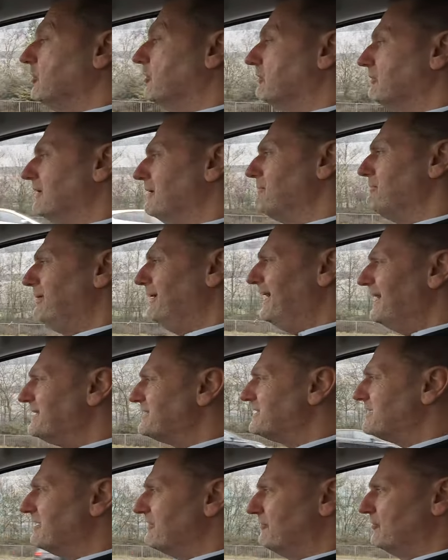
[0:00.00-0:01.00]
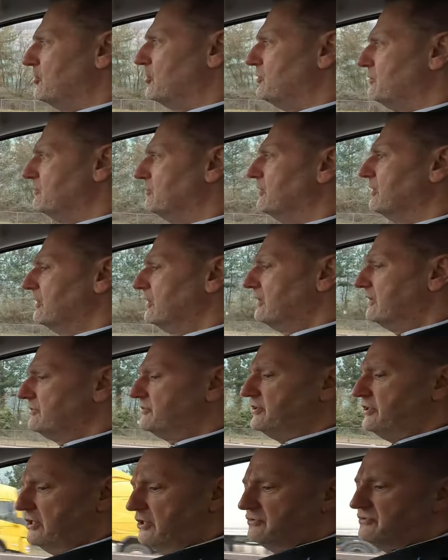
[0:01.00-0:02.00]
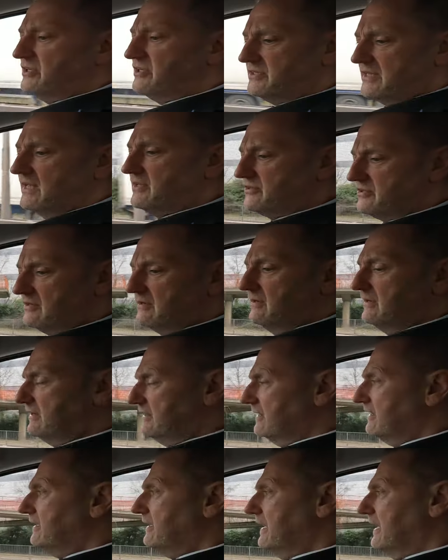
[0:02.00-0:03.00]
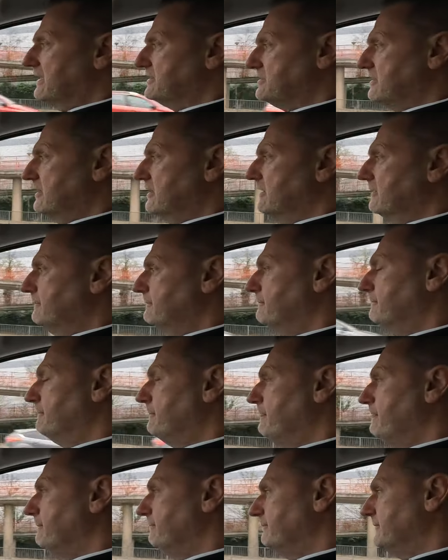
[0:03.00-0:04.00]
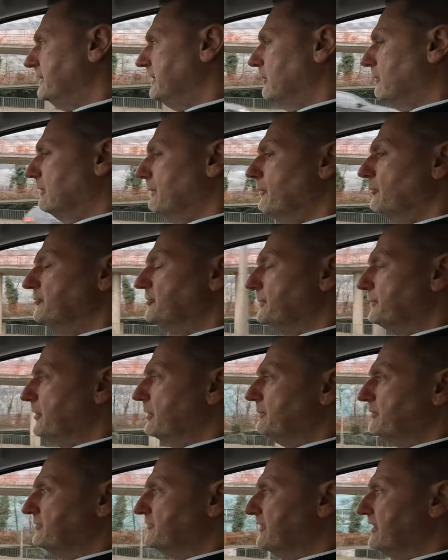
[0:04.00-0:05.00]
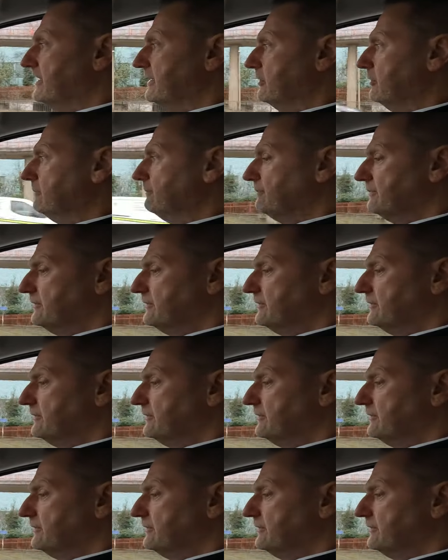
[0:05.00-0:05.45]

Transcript: got plenty of room to use this as, as a, um, you know, a multi-purpose vehicle.